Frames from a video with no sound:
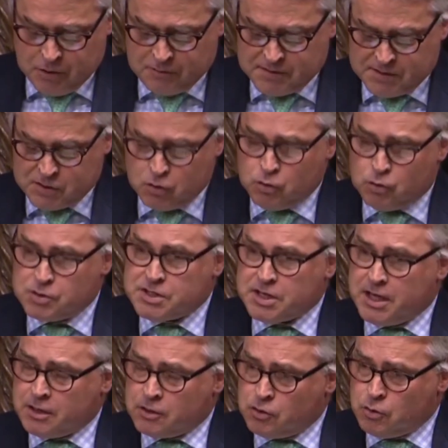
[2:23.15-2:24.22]
of schools
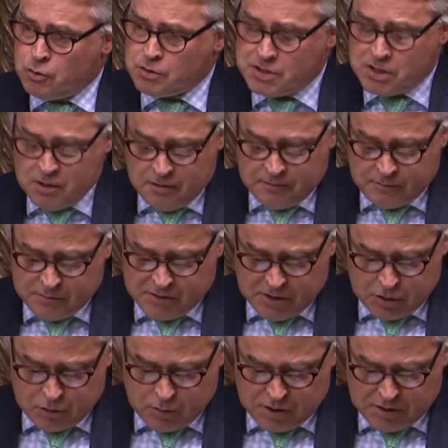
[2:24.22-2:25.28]
and calls from
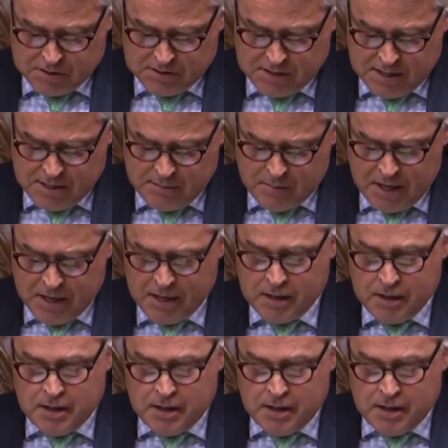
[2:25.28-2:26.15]
social workers in many